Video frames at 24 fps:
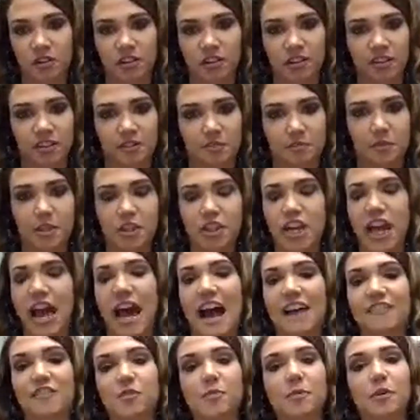But you
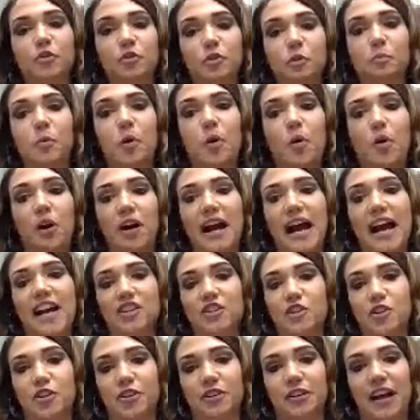have to build rapport
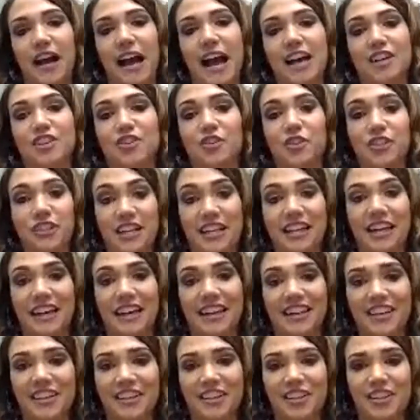as you're
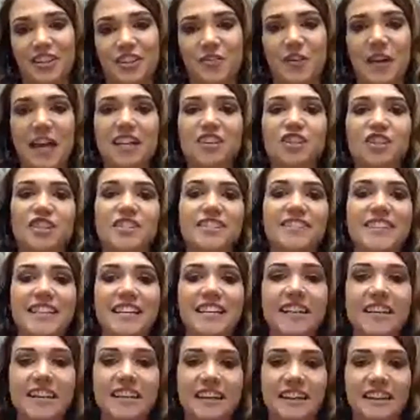digging. You can't just
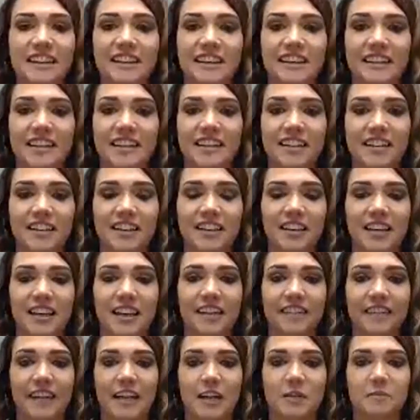dig
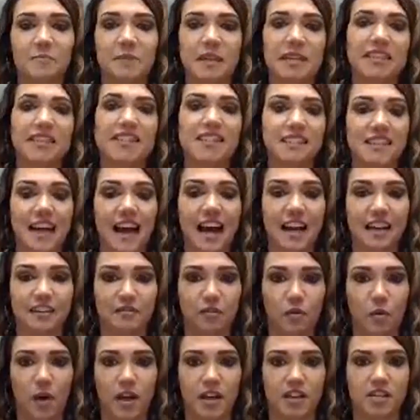in like a Ben
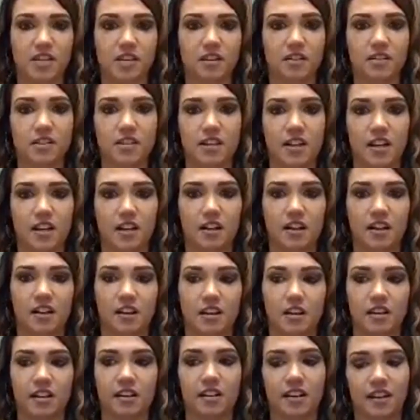Stein voice, you have
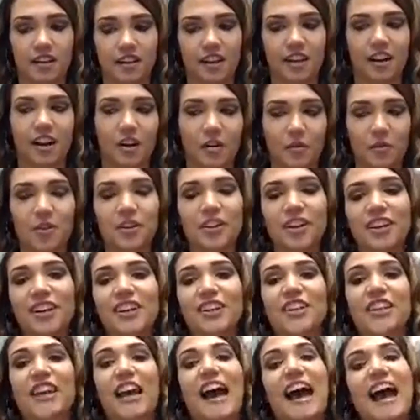to
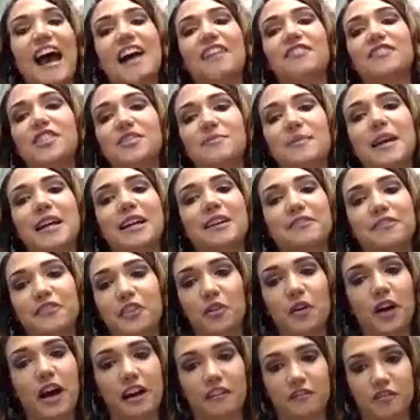make them
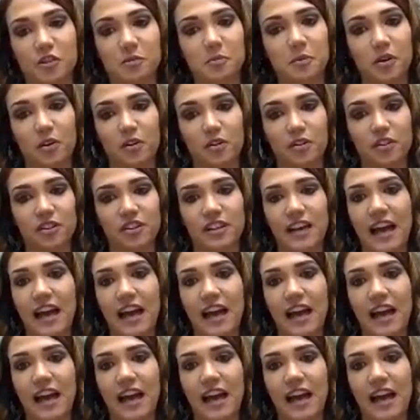feel comfortable.